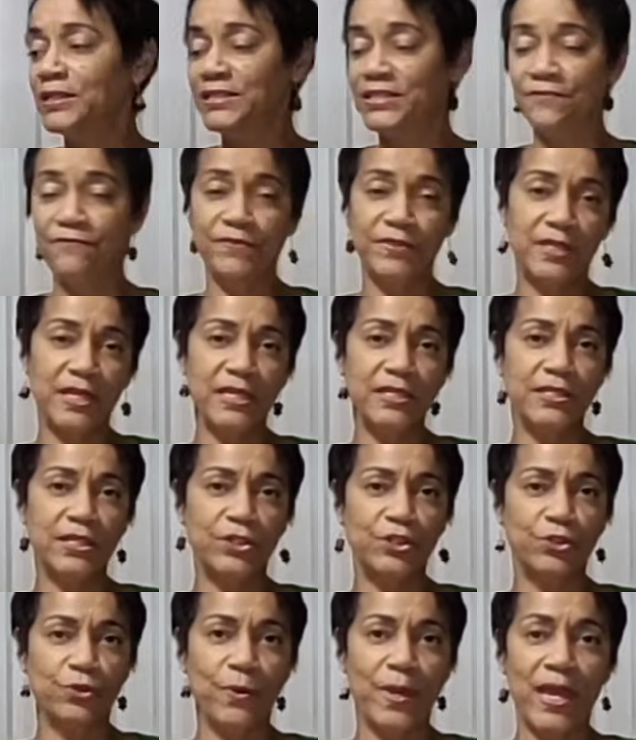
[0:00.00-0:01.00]
different things
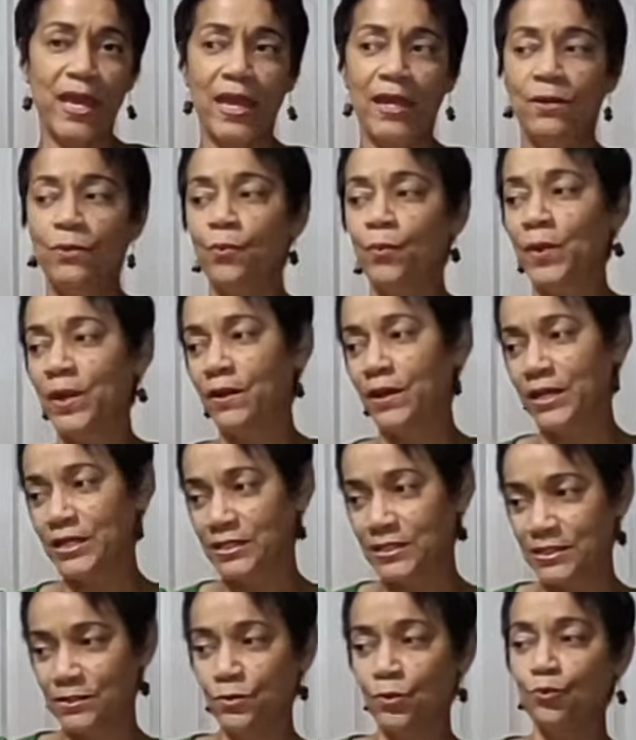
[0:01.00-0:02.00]
at Joann,
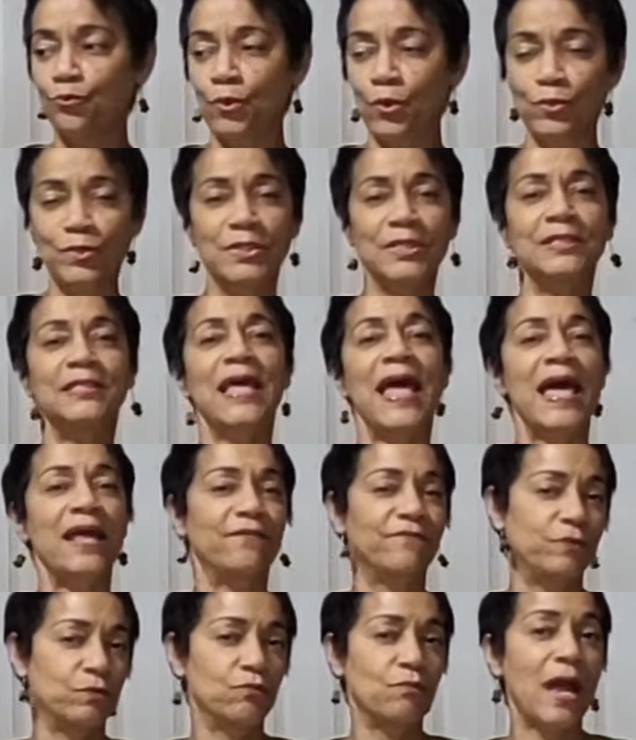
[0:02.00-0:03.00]
whereas Rose's had
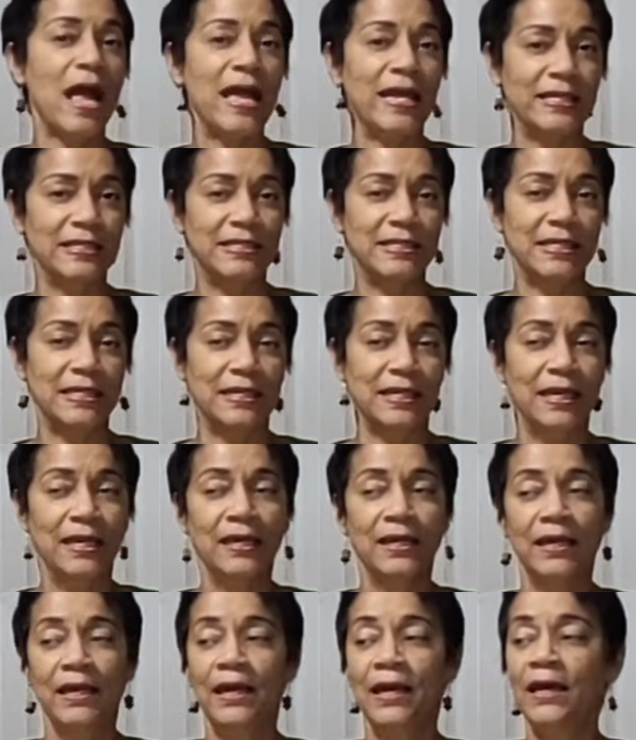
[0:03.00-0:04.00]
a variety.
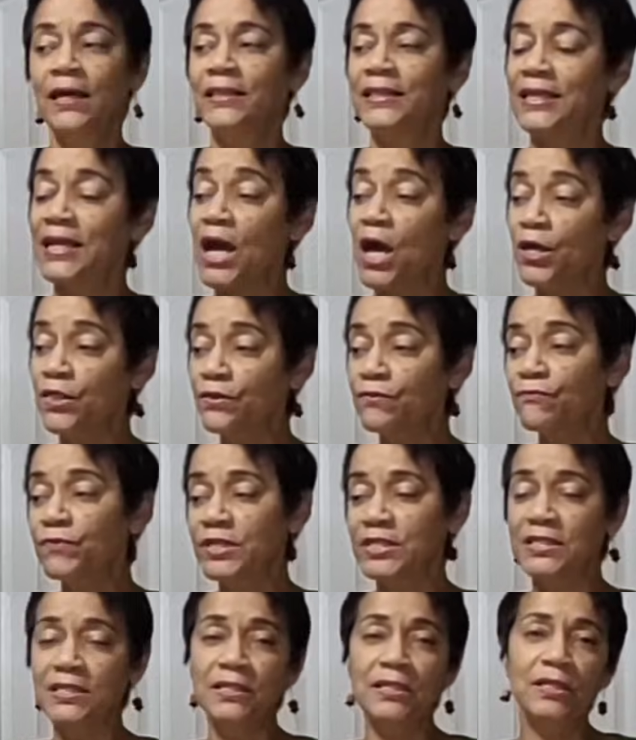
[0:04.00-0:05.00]
The other
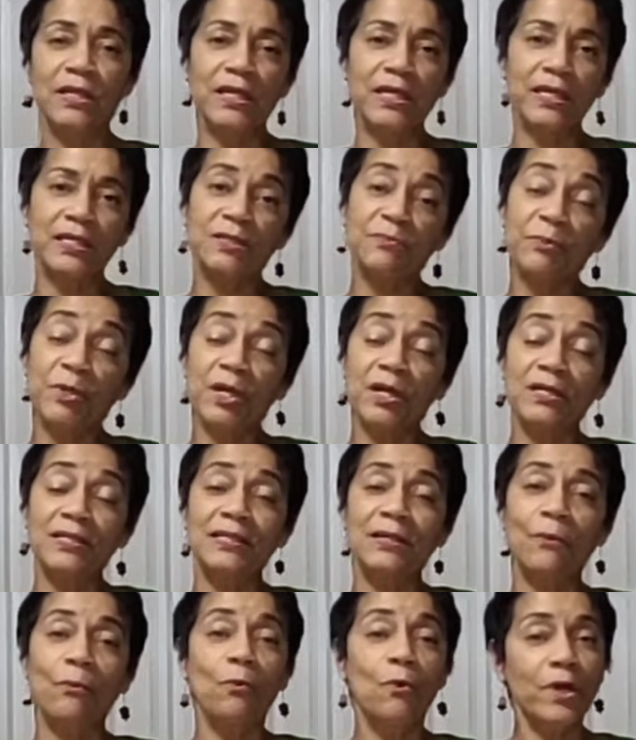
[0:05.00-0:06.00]
reason is because
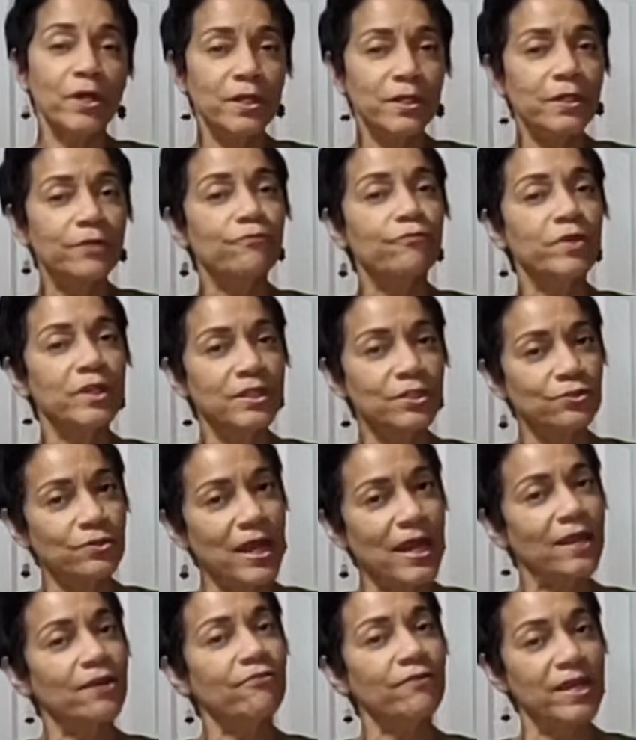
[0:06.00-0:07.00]
I wanted to really
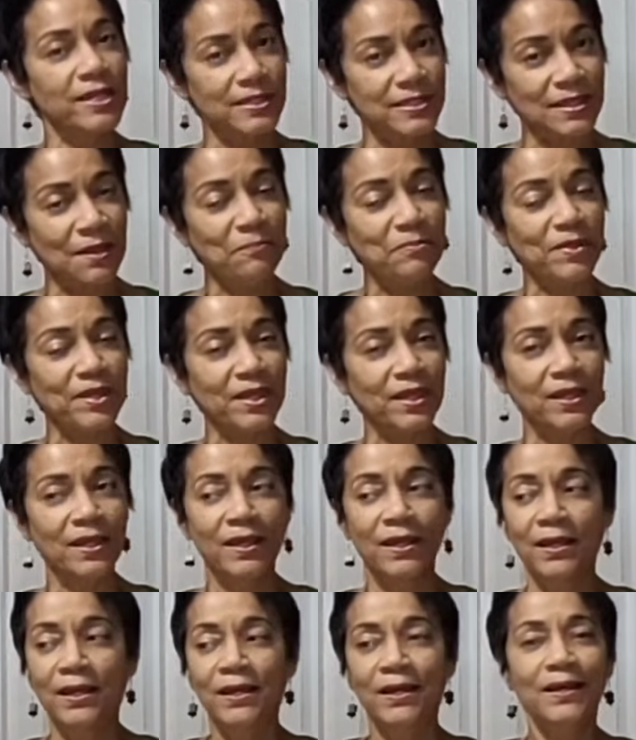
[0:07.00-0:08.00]
try and create something
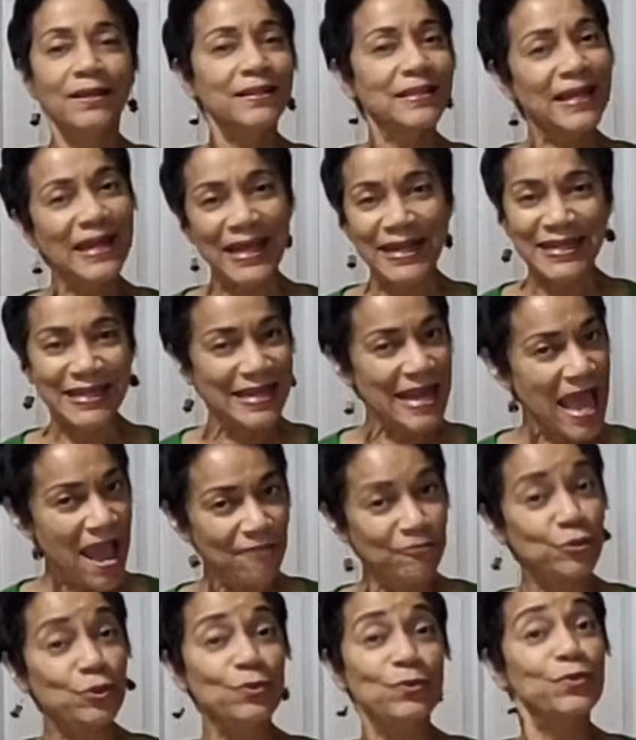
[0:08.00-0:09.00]
that I didn't
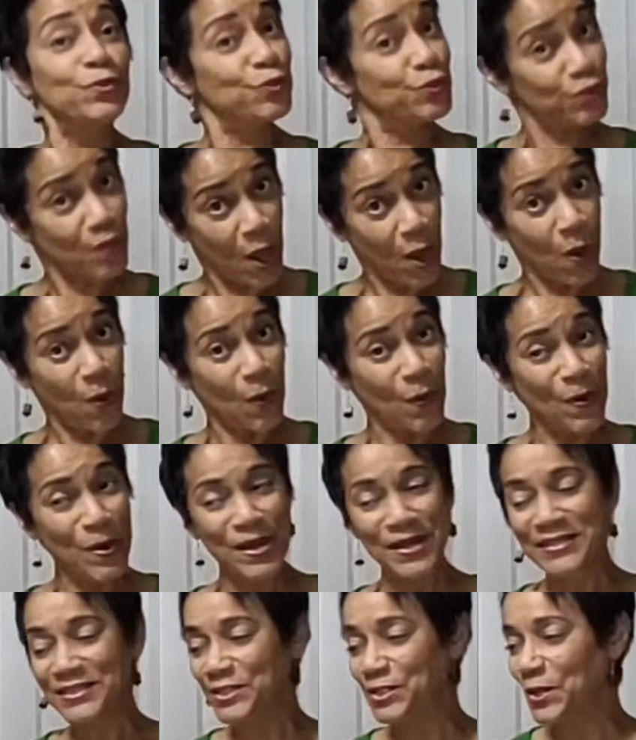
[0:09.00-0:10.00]
have to sew.
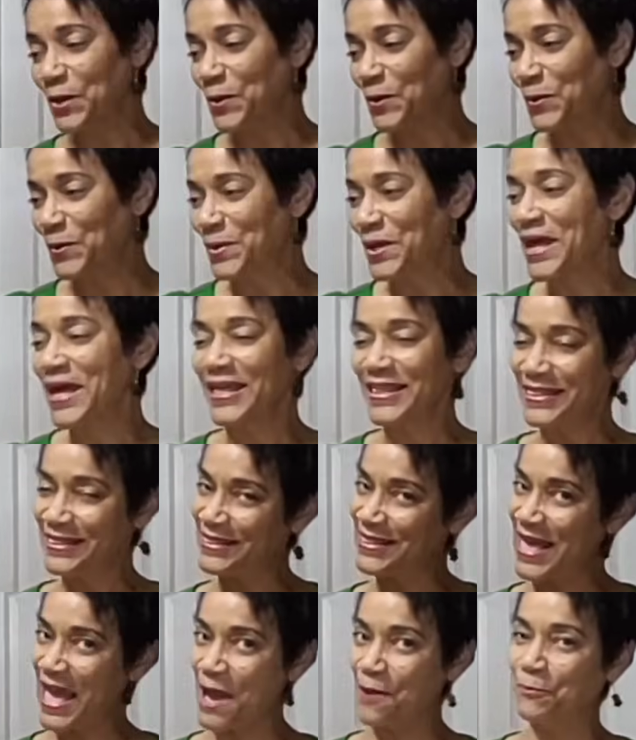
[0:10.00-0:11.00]
So
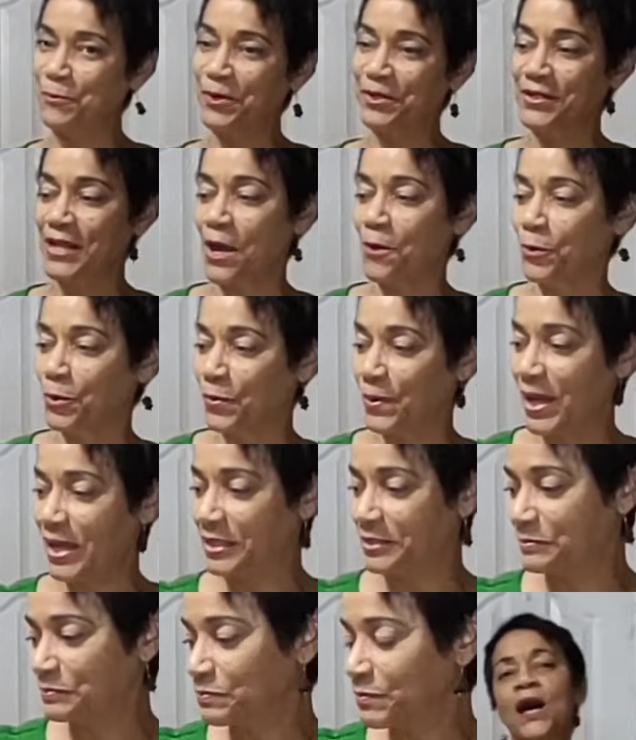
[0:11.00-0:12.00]
that worked out
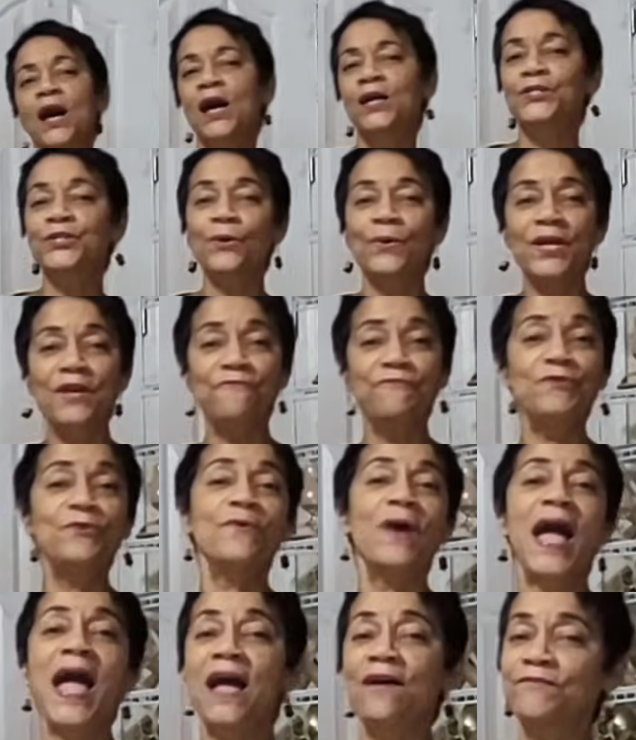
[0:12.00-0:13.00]
great. So if
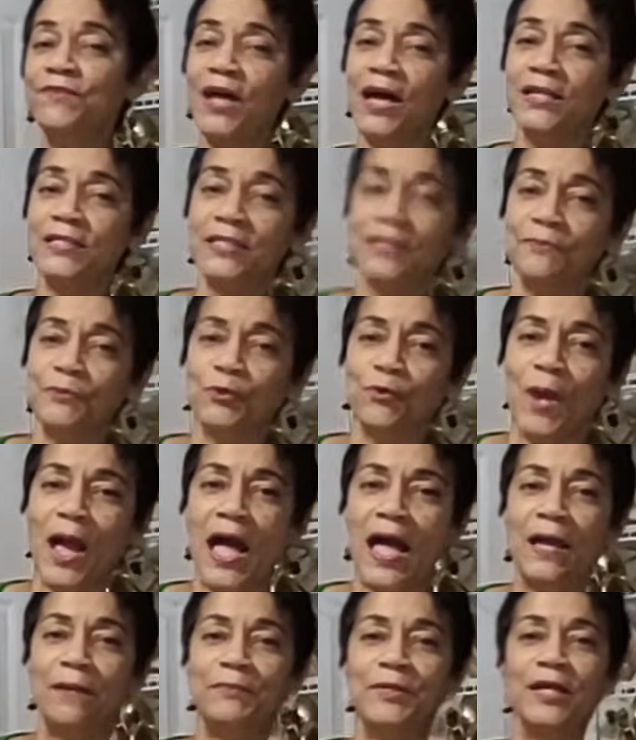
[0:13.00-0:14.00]
you have not
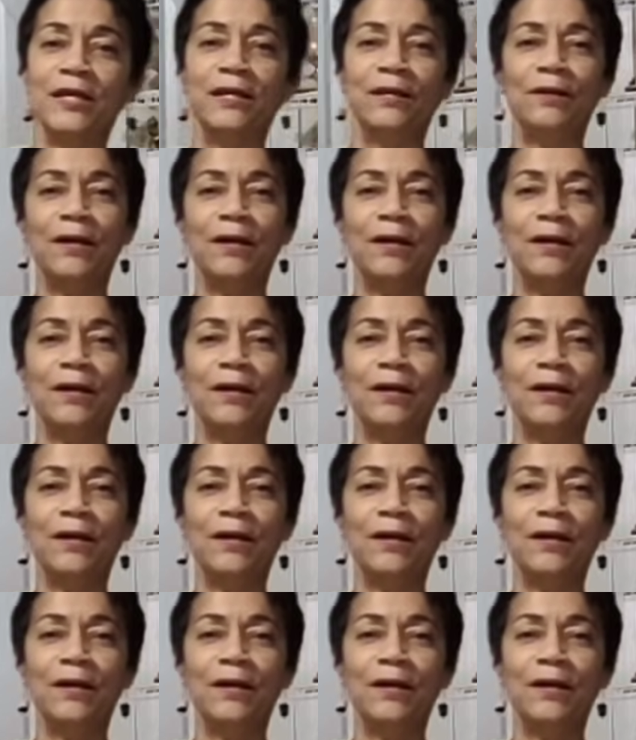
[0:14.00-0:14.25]
subscribed,